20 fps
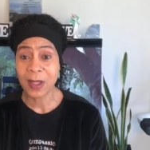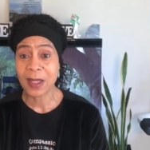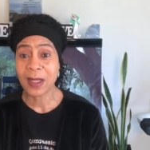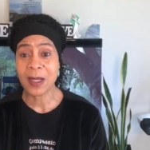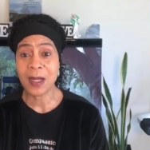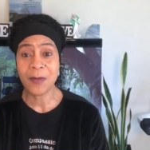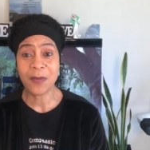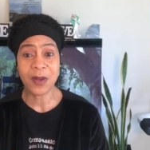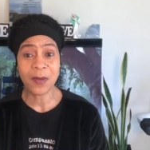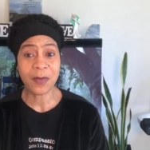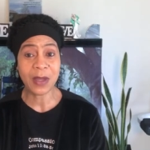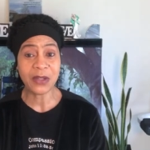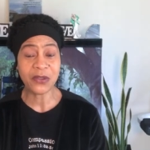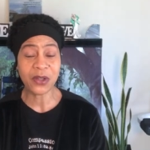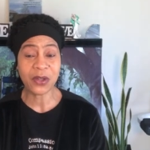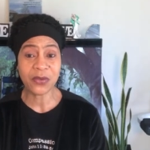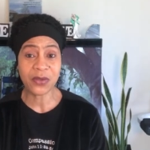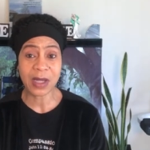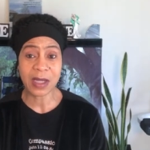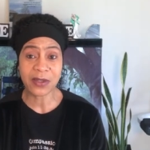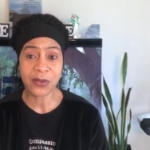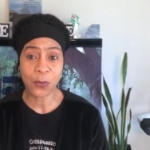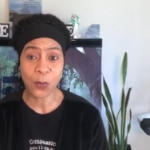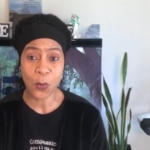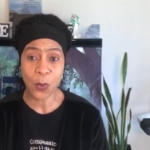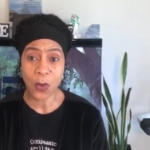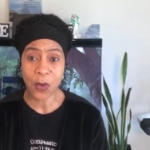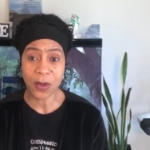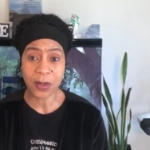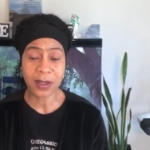Even if they suggest
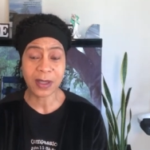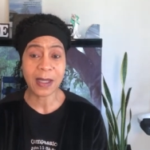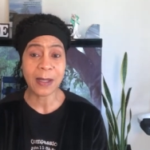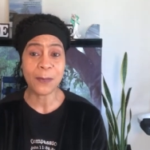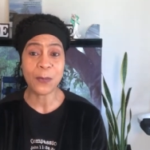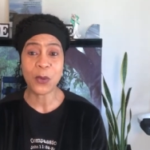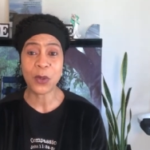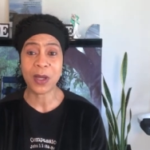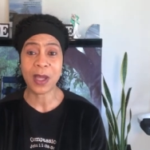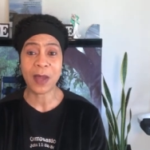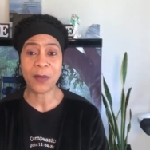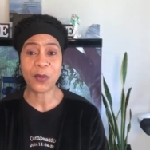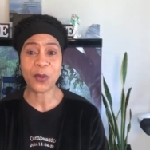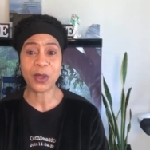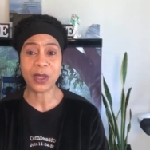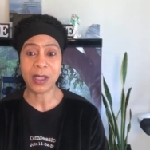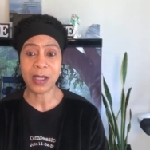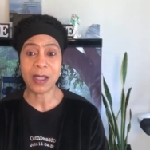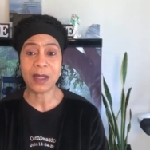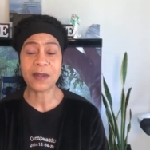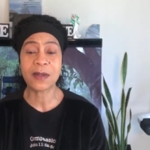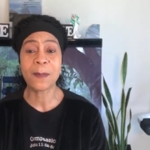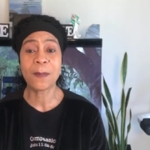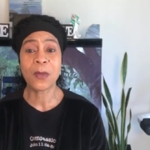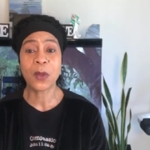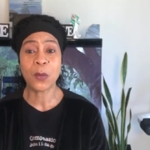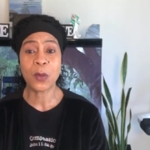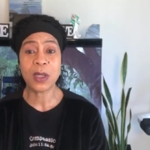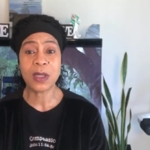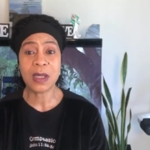walking, whatever it is,
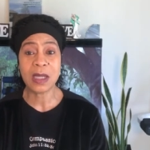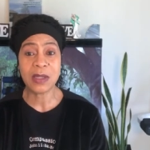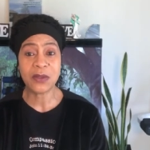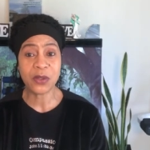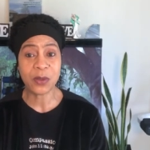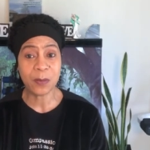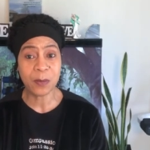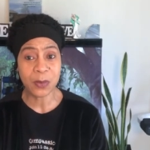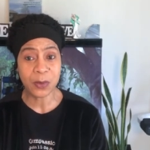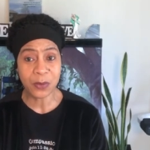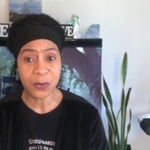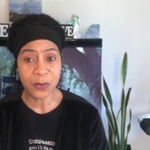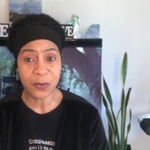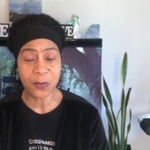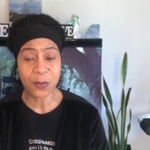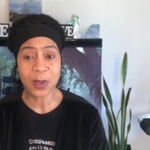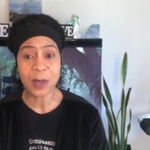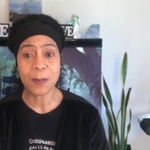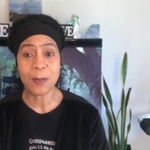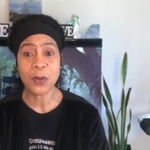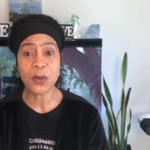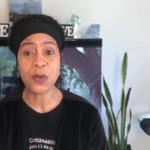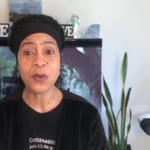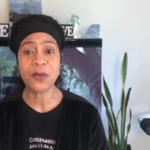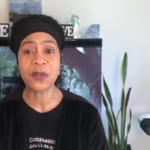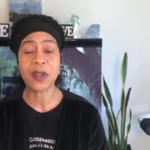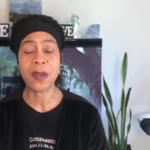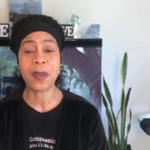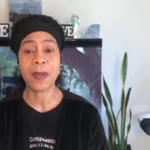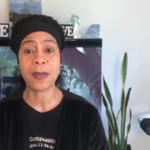we need to move. We move
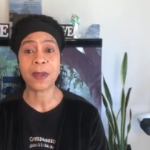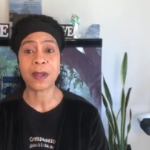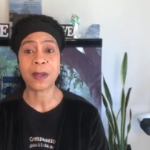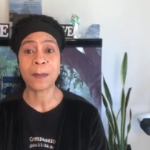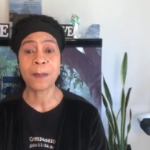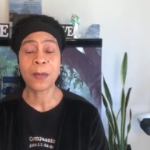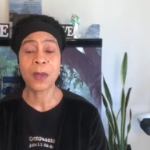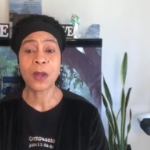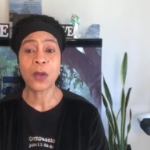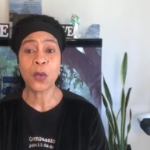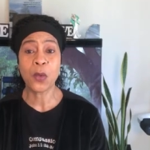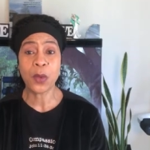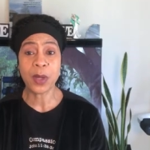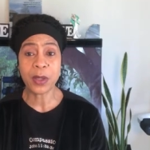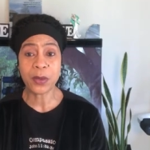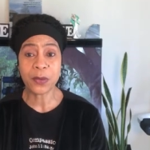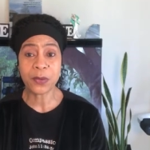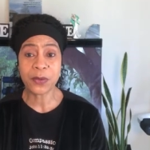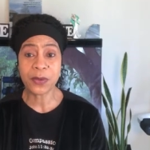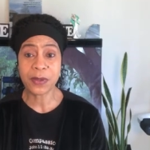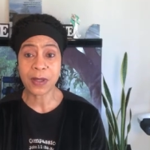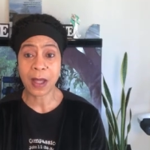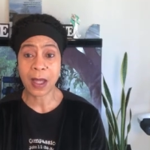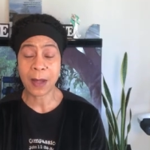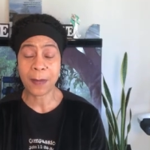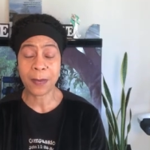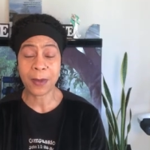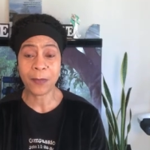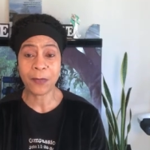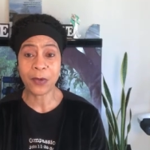so that the oils,
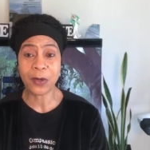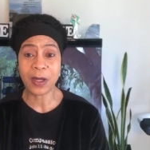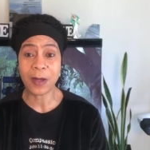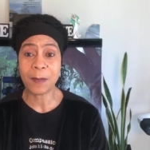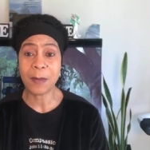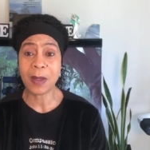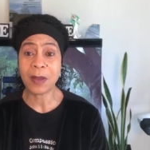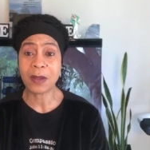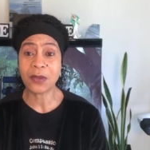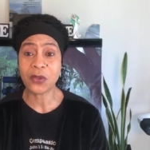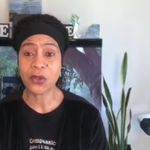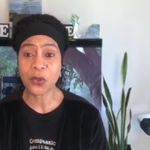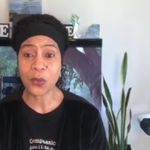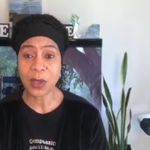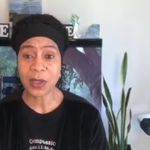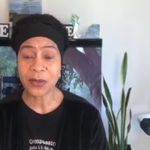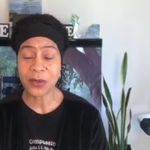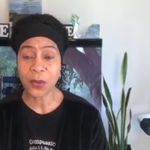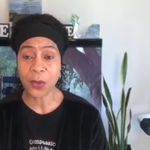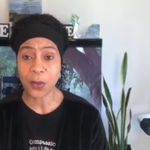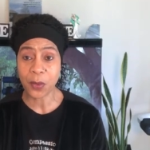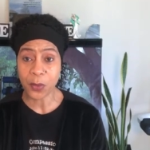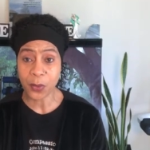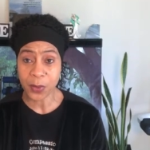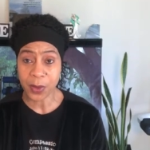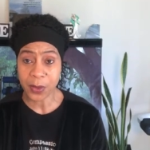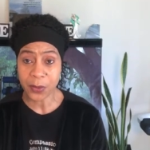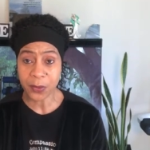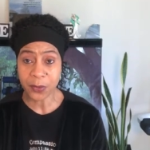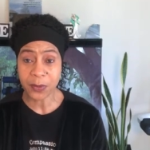the joints are
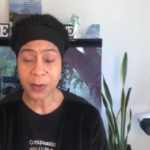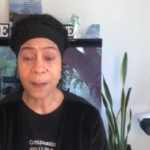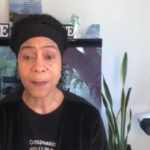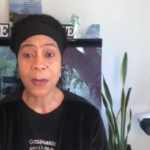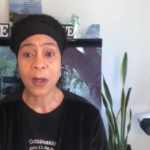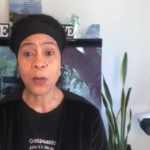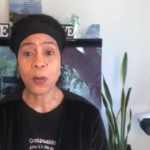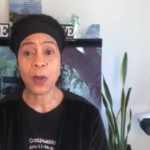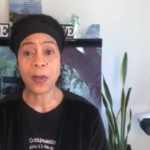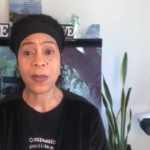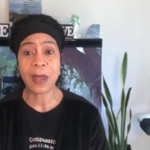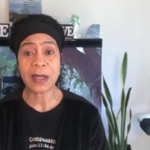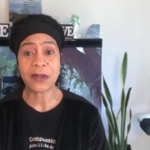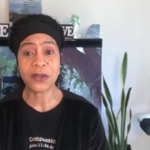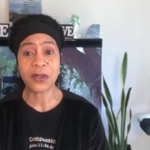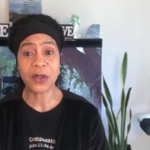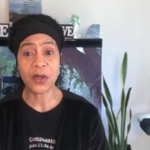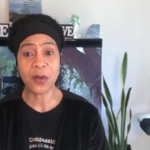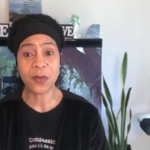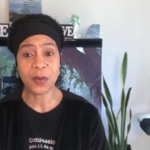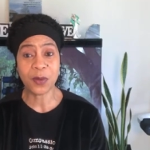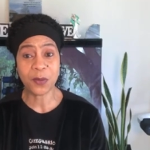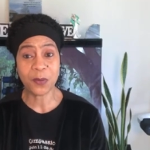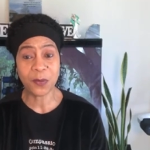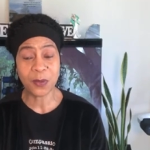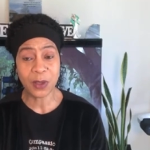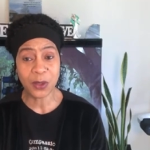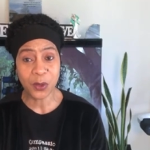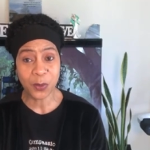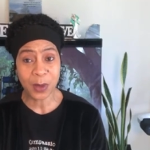oiled with that synovial
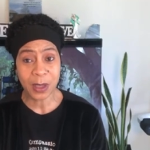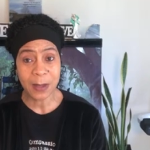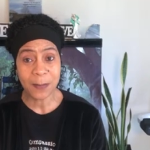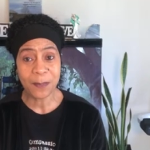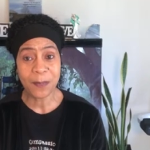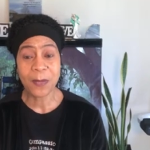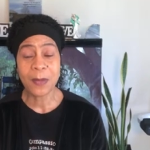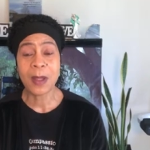fluid.